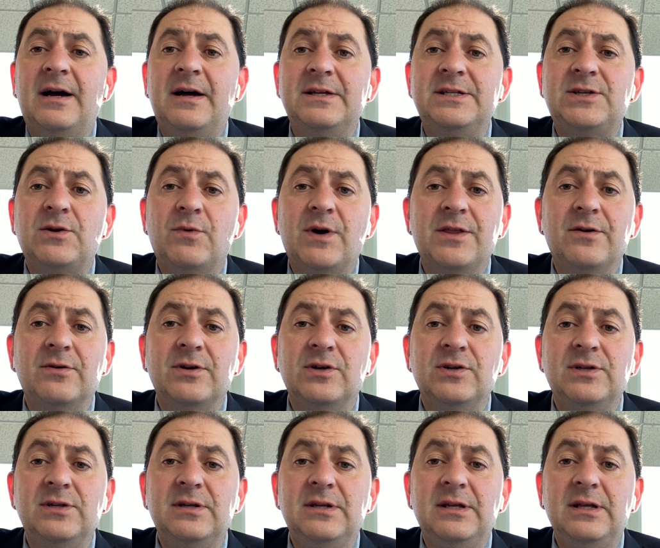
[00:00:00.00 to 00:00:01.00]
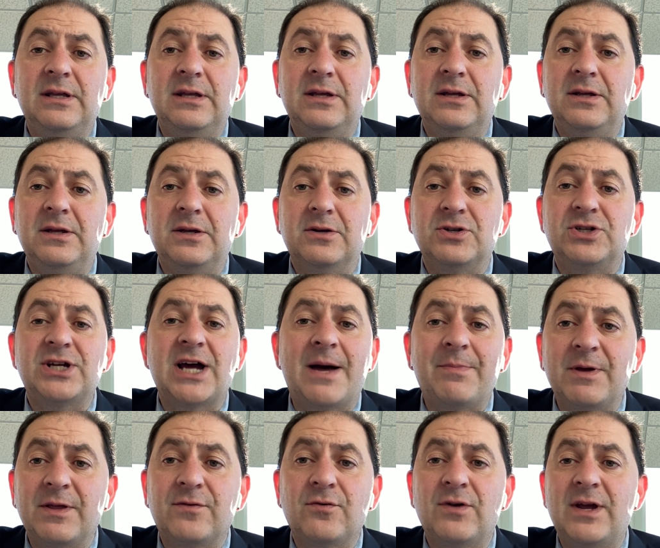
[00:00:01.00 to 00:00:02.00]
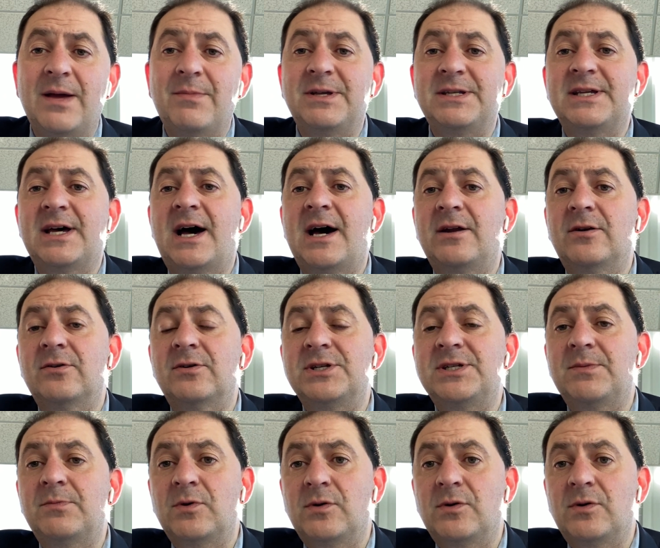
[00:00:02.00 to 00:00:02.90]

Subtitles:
So whether you're shopping through Amazon or